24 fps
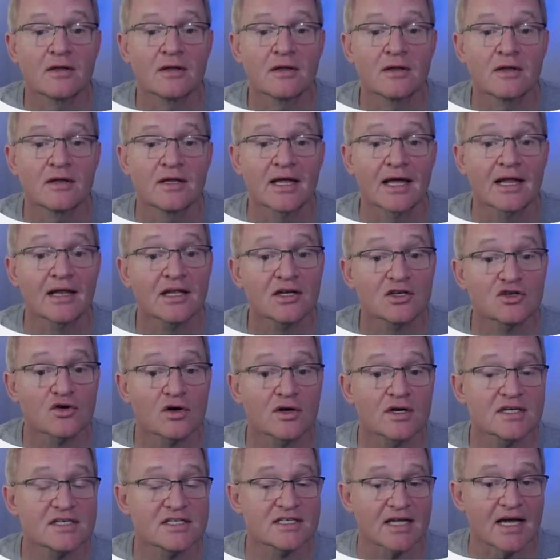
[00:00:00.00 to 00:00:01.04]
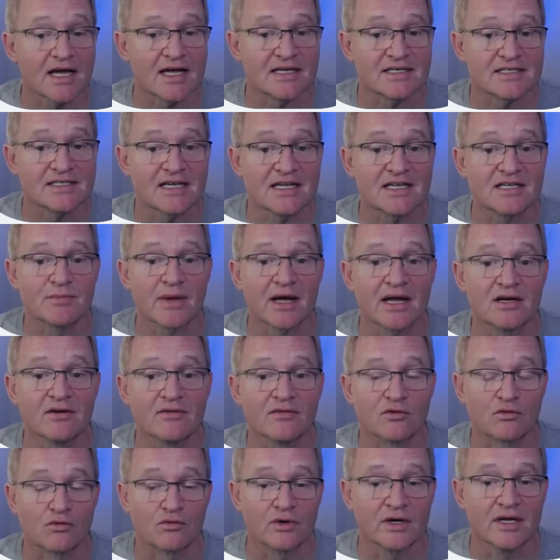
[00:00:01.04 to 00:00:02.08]
The electronics case is made of
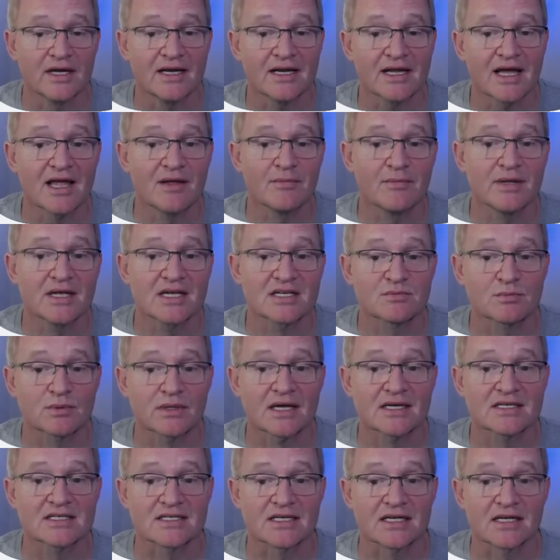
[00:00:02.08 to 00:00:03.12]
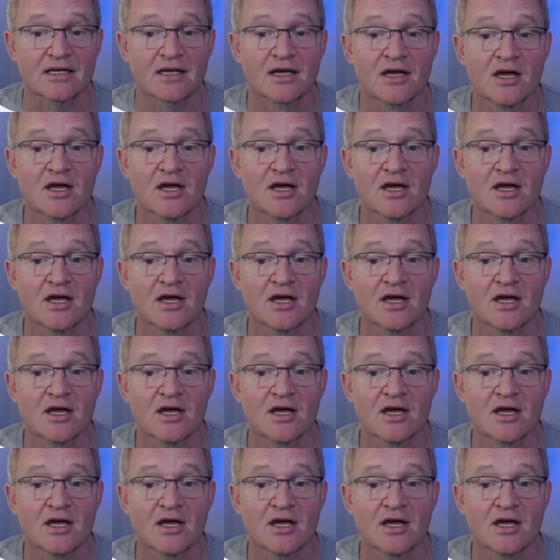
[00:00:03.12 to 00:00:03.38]
green ABS plastic,